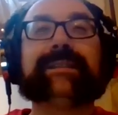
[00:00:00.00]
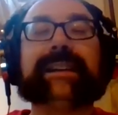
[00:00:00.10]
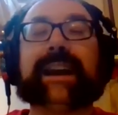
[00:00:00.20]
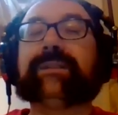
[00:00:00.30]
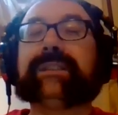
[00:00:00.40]

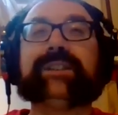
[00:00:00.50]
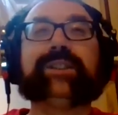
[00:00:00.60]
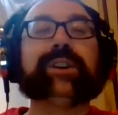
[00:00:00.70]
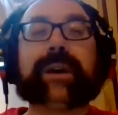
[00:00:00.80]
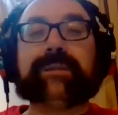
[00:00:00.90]
Now, did
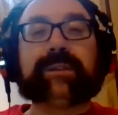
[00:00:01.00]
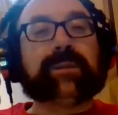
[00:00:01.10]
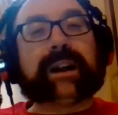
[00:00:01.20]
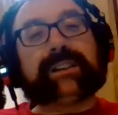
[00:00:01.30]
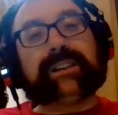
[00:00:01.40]
you know anyone who
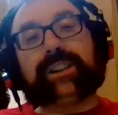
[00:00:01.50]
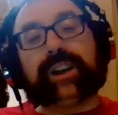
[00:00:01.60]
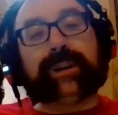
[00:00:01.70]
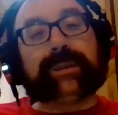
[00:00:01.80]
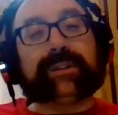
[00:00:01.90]
watched this
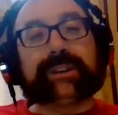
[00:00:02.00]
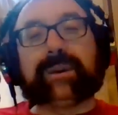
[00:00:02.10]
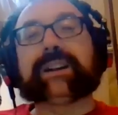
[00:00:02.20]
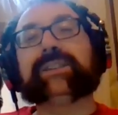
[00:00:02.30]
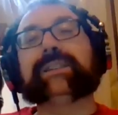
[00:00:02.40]
show before you
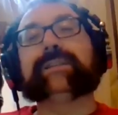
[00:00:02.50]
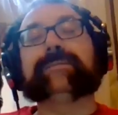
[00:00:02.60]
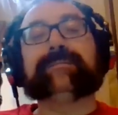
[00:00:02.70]
watched it?